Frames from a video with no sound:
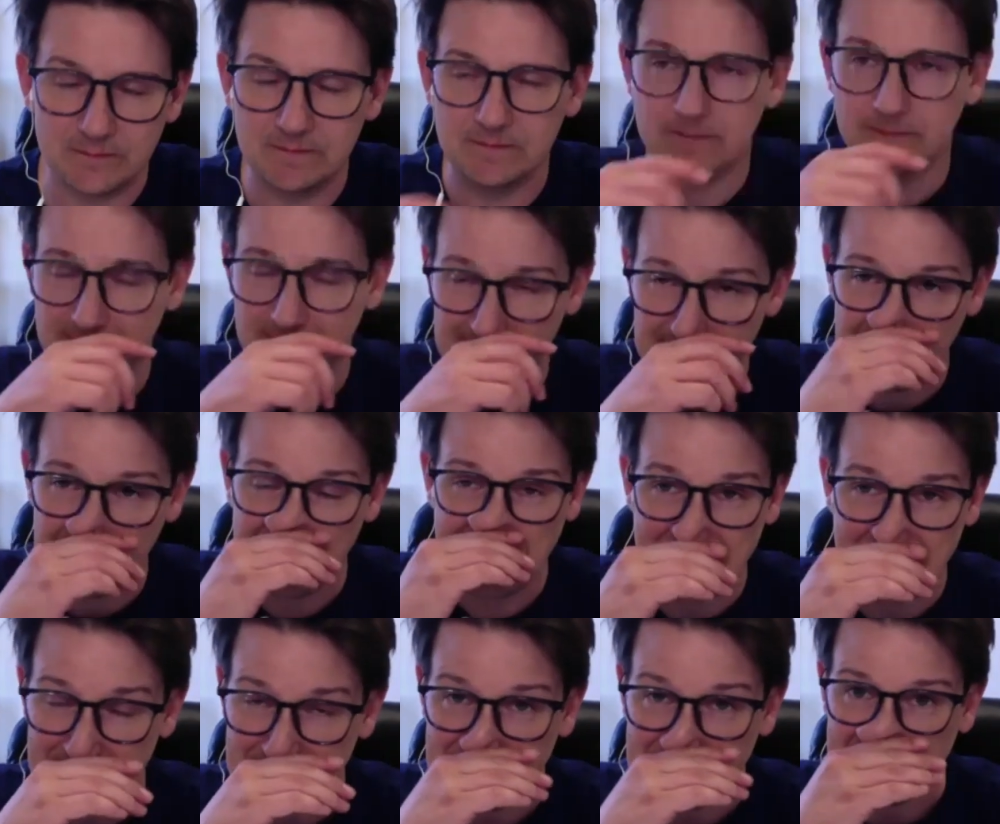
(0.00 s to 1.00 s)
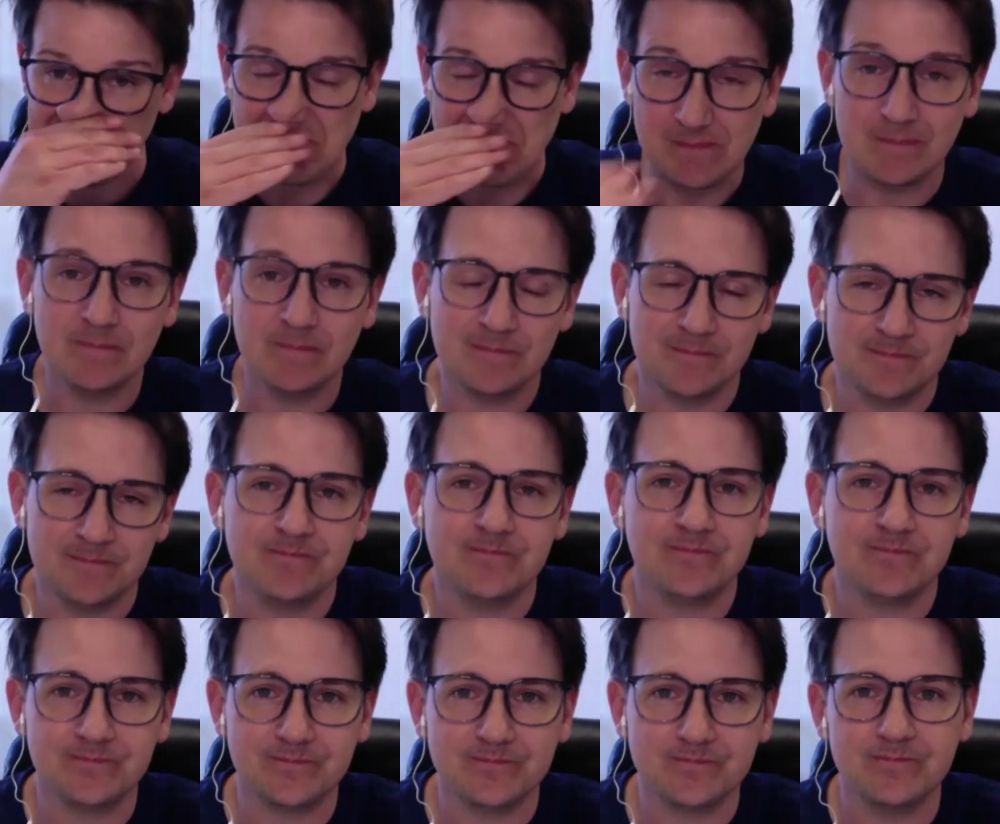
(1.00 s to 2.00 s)
people moving in, and
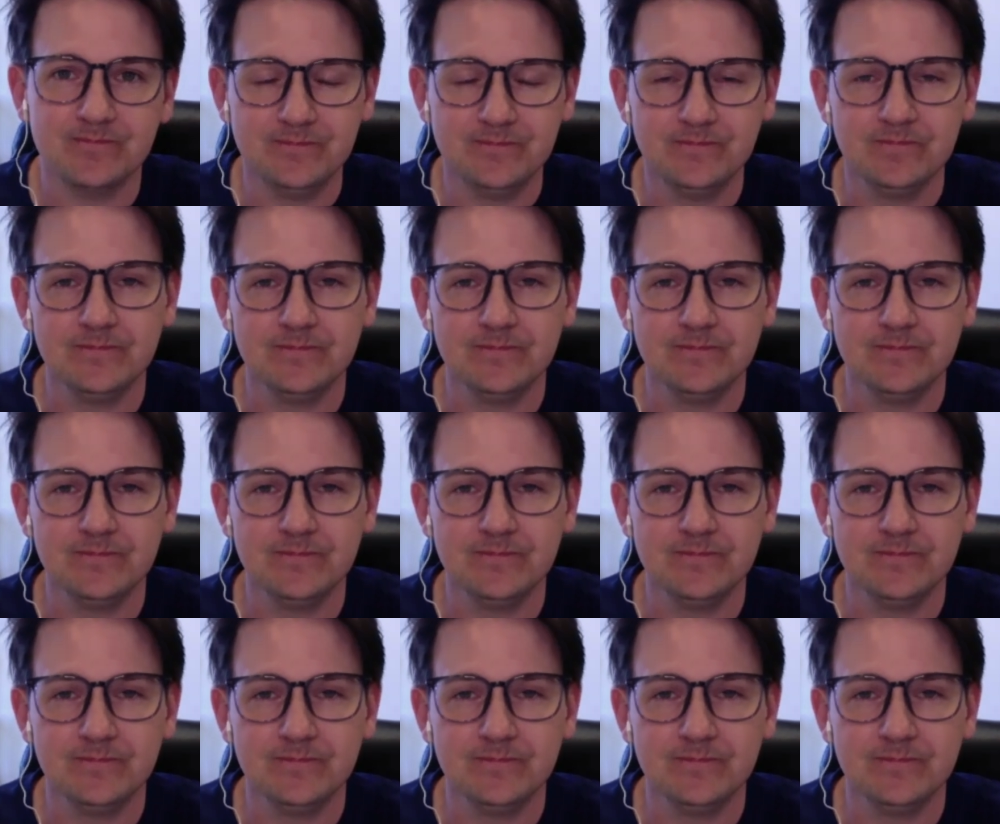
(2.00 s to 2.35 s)
we've